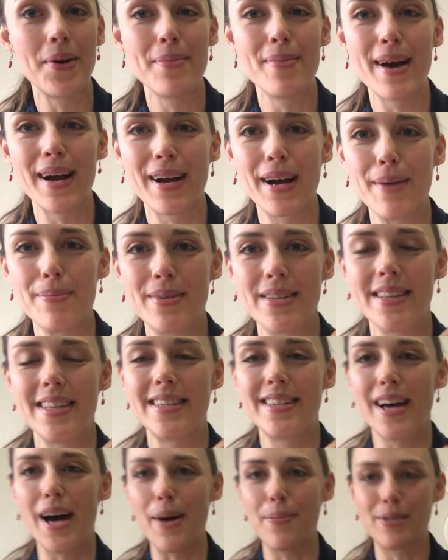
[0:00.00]
way back up to
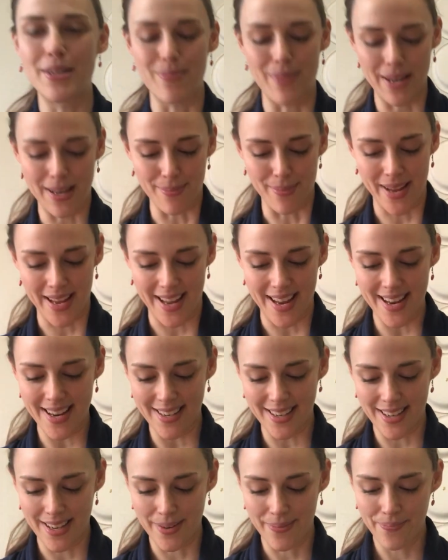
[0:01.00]
the top to make my
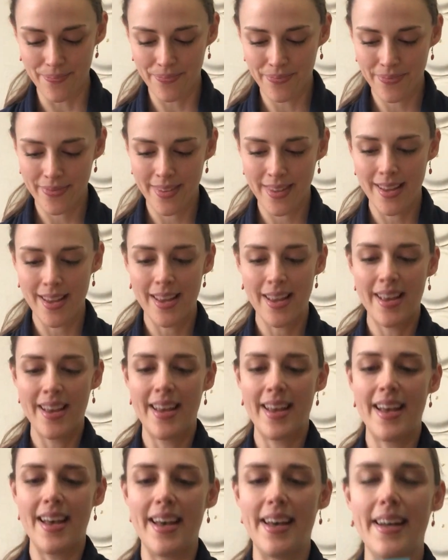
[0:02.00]
eight.
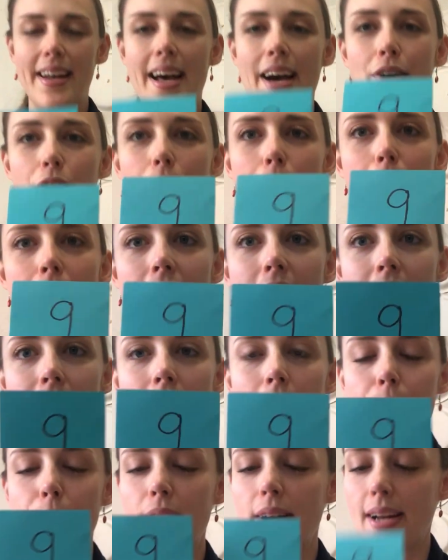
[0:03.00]
And how about
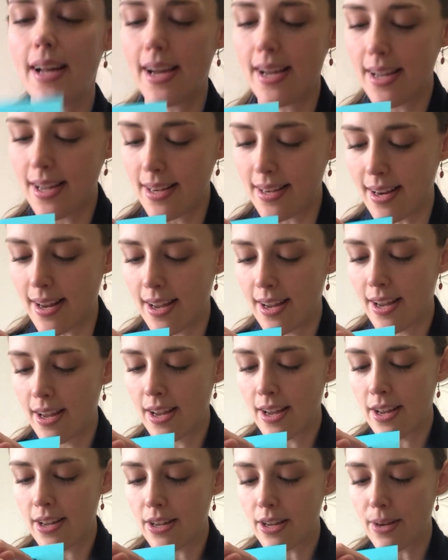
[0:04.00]
the number nine?
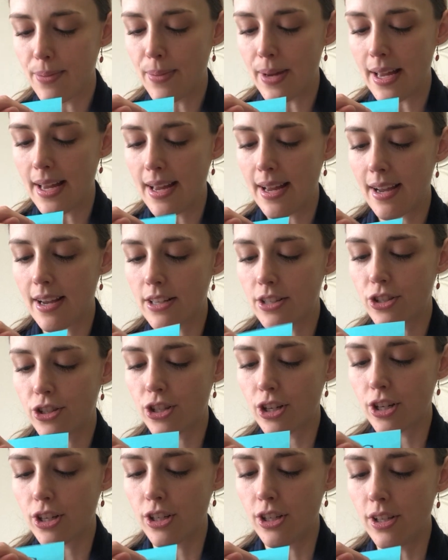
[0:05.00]
You make a
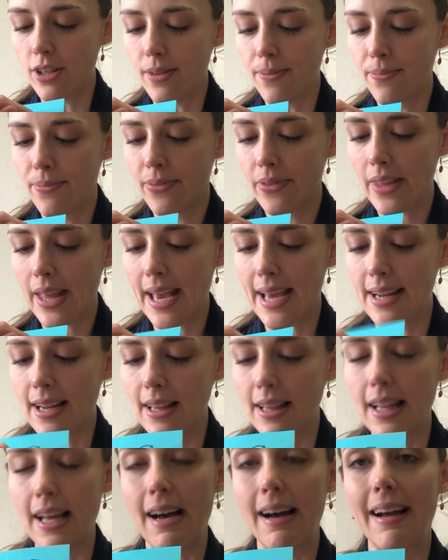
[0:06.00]
circle and
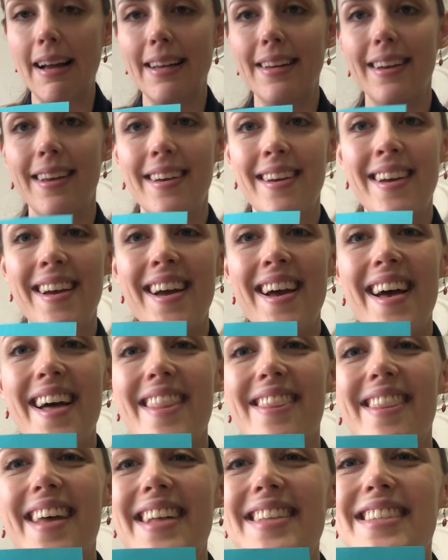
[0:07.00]
a line.
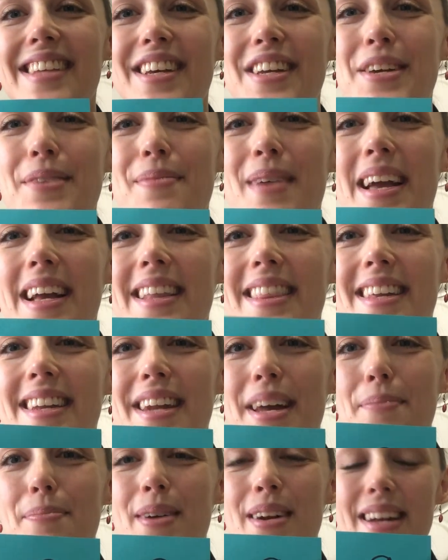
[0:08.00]
That's how you make
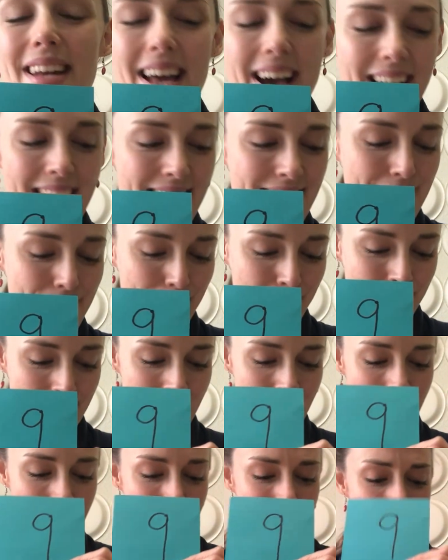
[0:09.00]
the number nine.
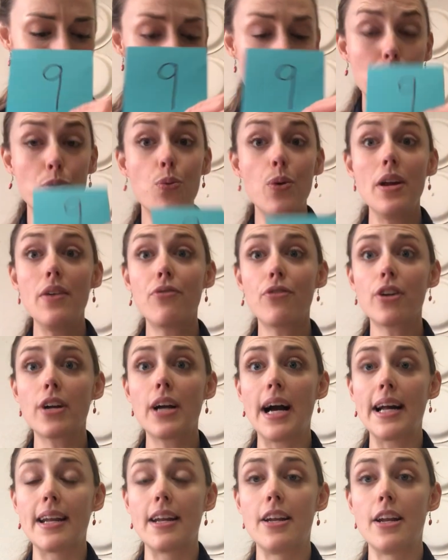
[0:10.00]
And we
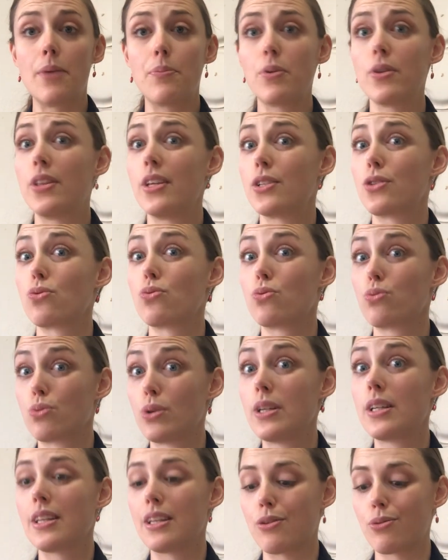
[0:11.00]
forgot a number that's
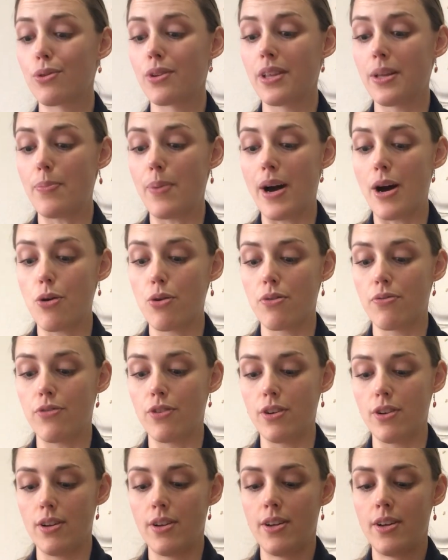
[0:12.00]
really, really
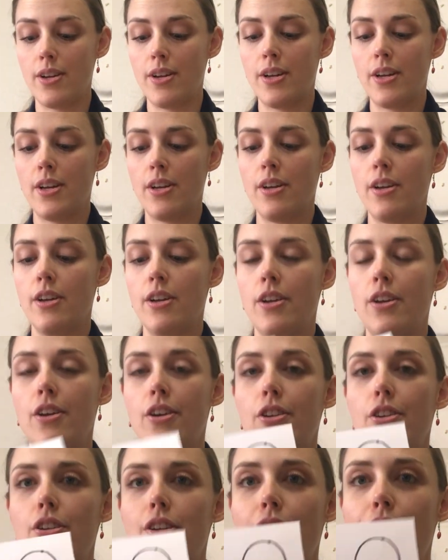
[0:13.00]
powerful.
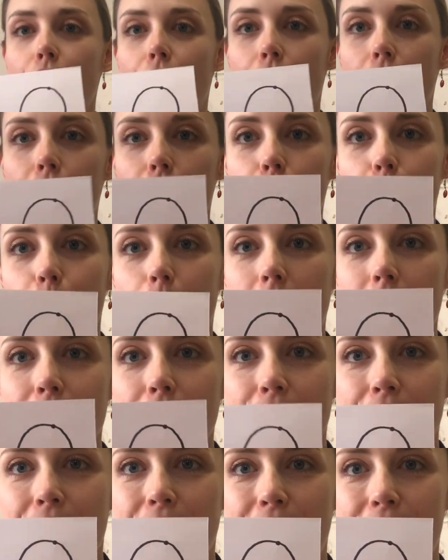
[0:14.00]
Do you know this
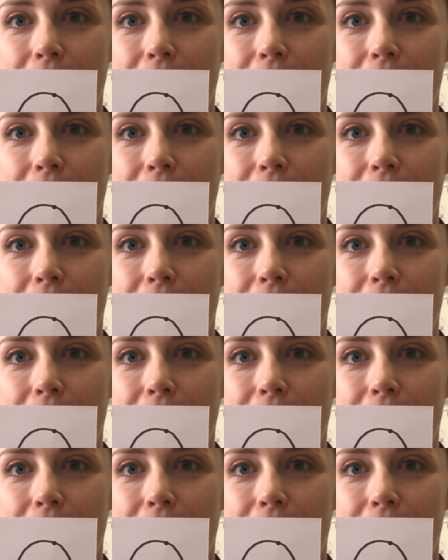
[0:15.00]
one?